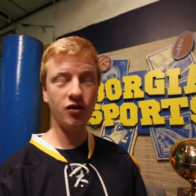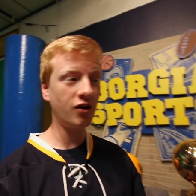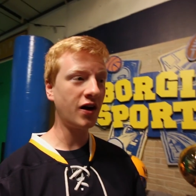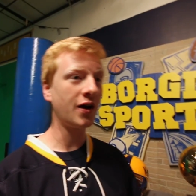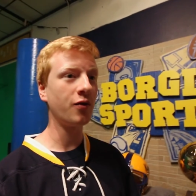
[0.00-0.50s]
at
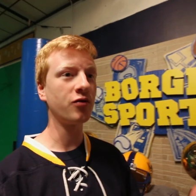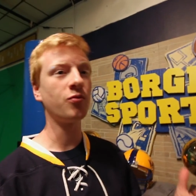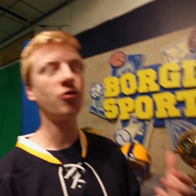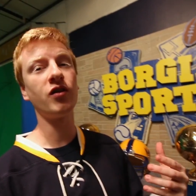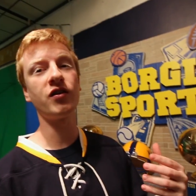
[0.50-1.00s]
all. I was
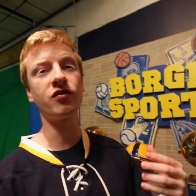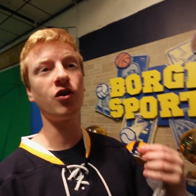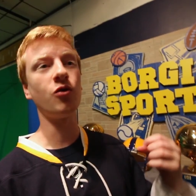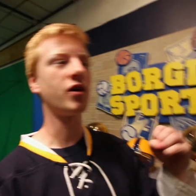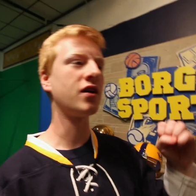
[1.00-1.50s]
more or less
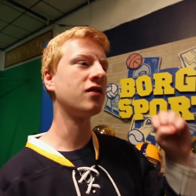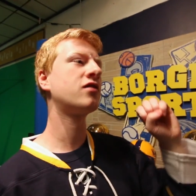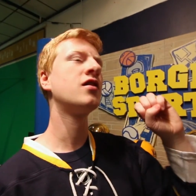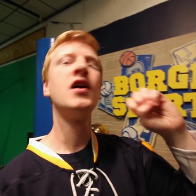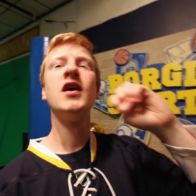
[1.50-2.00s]
always,